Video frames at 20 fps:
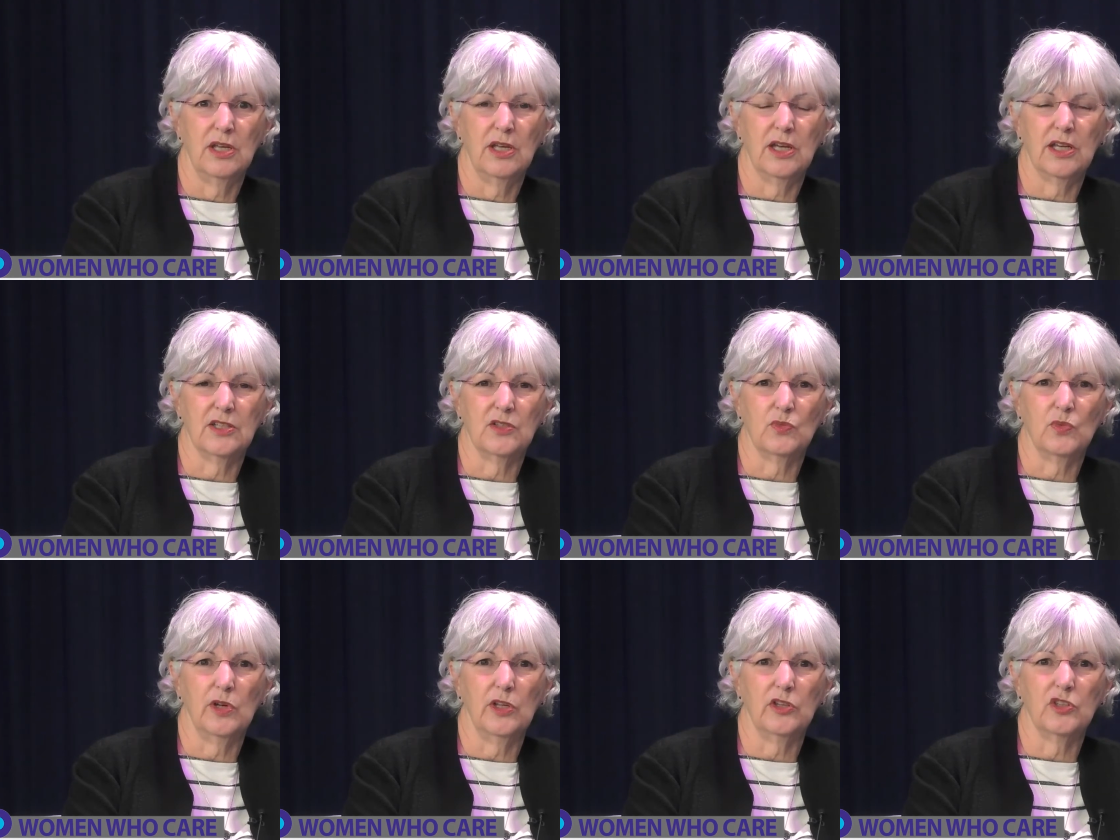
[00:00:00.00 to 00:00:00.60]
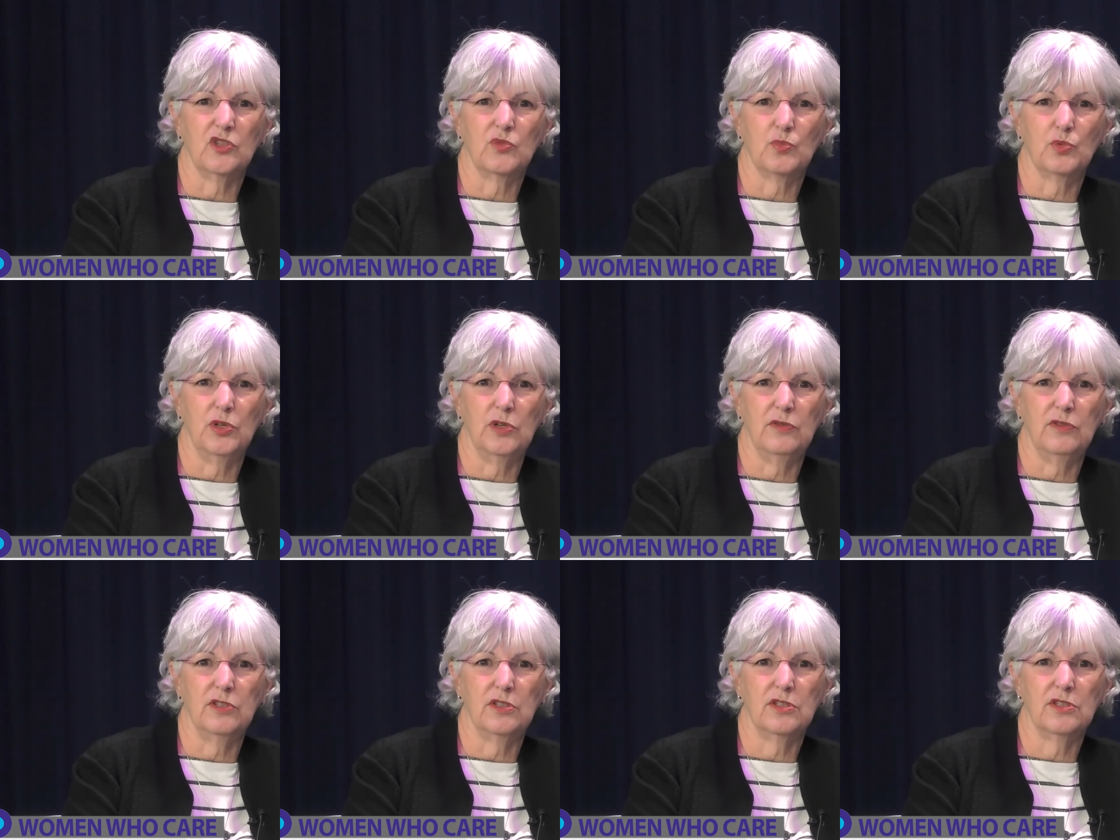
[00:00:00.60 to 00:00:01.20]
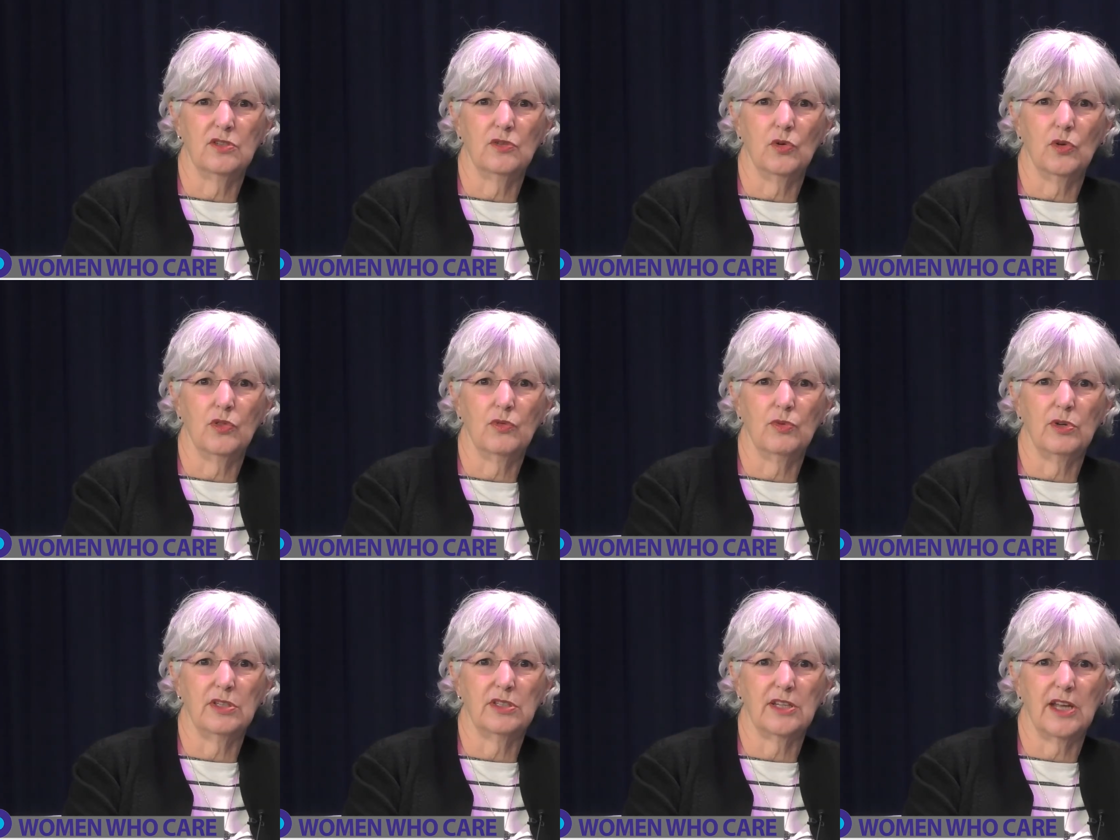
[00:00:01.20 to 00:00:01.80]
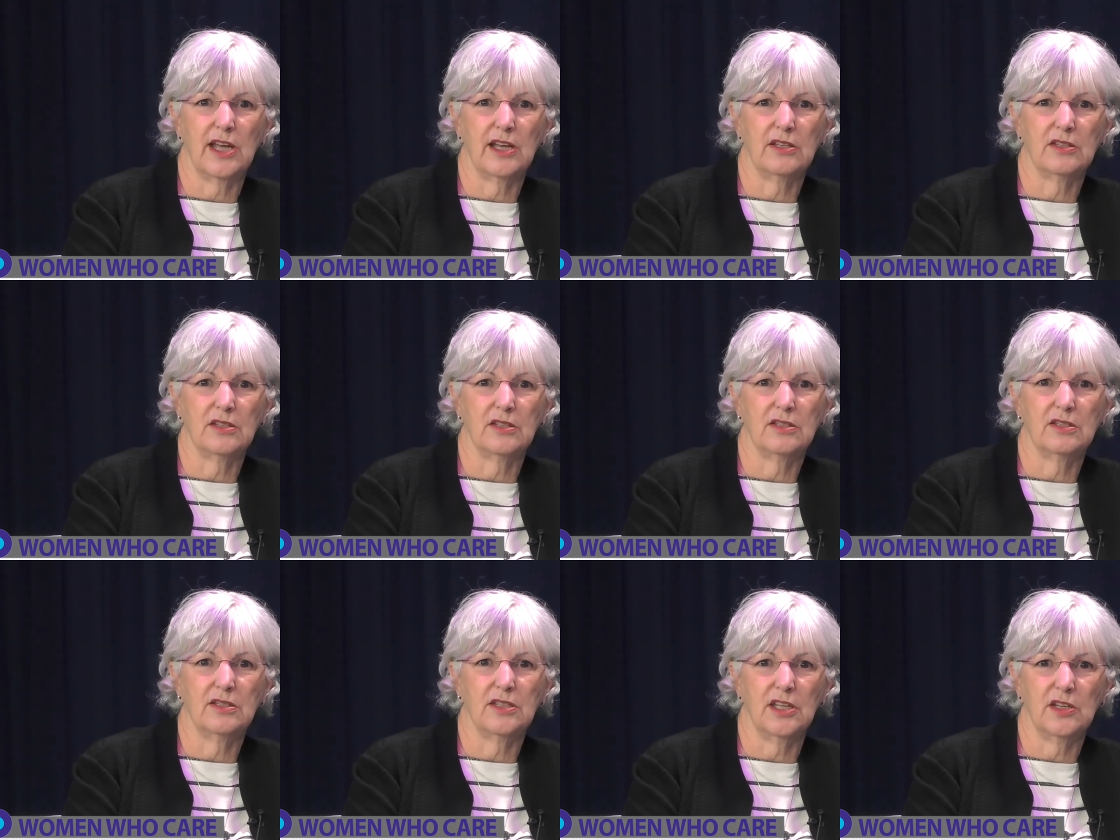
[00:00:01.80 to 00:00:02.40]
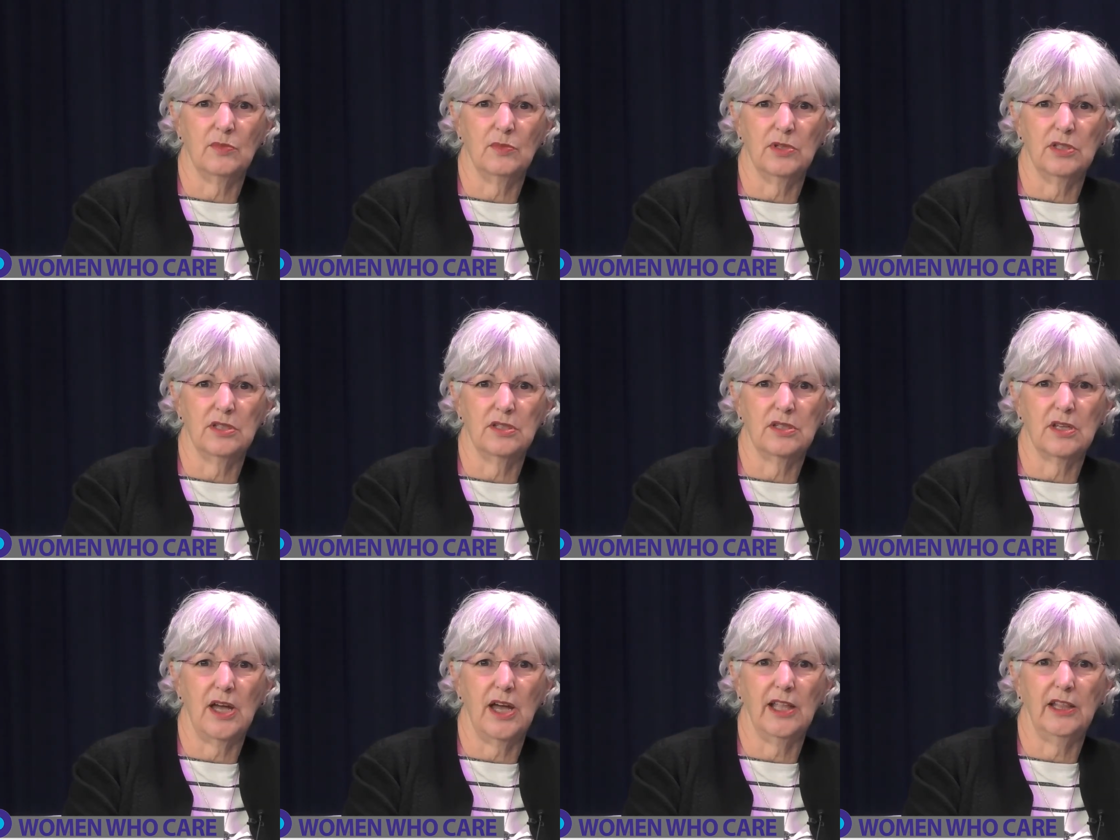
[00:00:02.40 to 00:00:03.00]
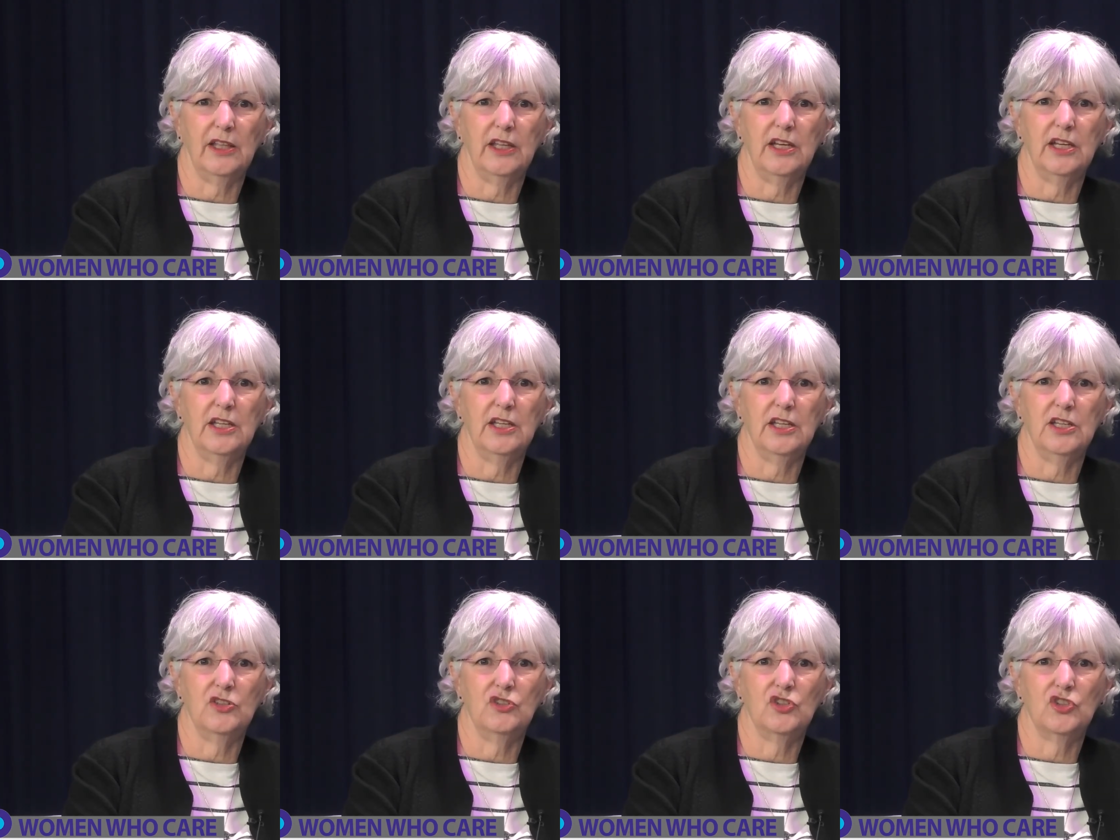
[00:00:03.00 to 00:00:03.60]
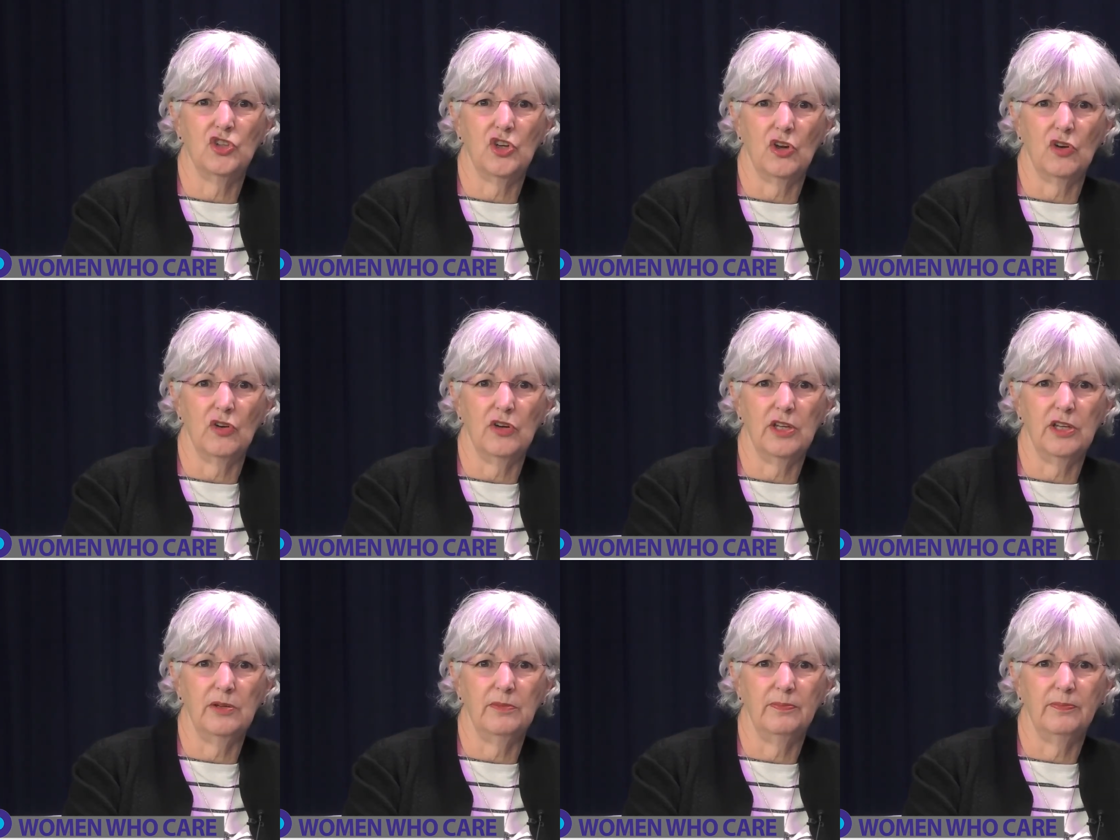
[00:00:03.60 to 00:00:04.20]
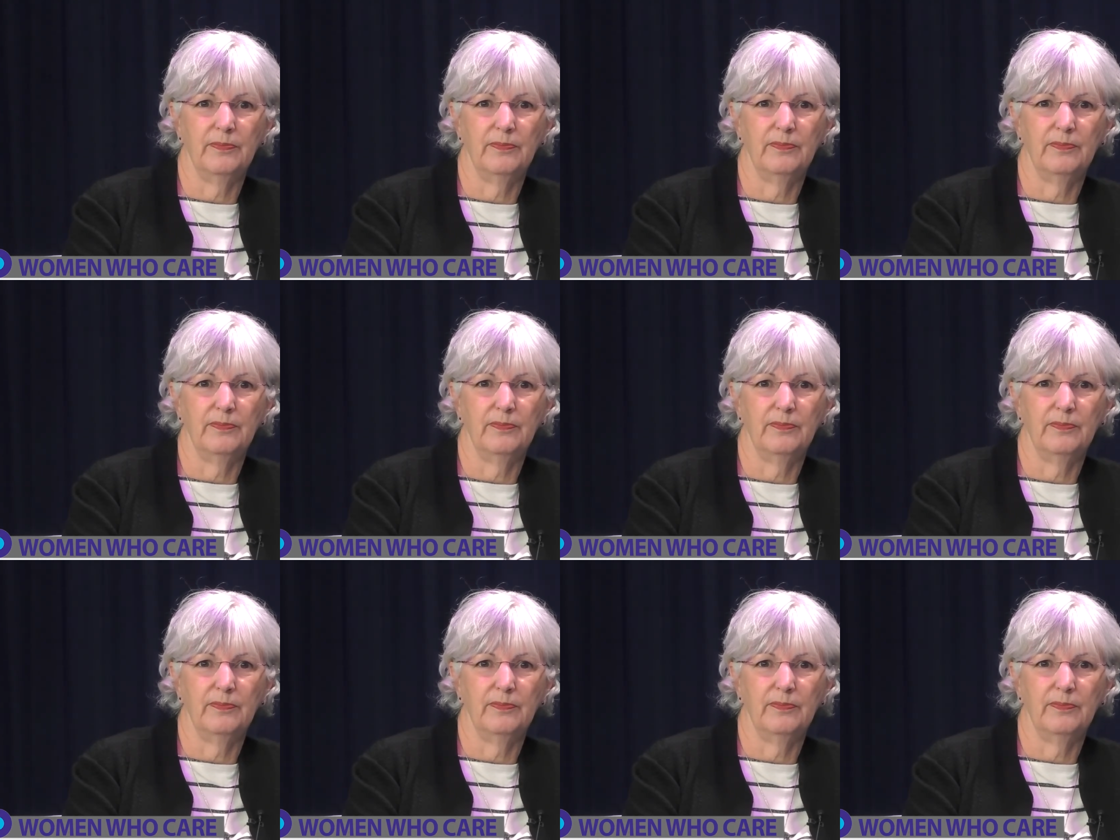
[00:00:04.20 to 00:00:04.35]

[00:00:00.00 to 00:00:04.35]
as well as previous Northwest Access segments highlighting each charity.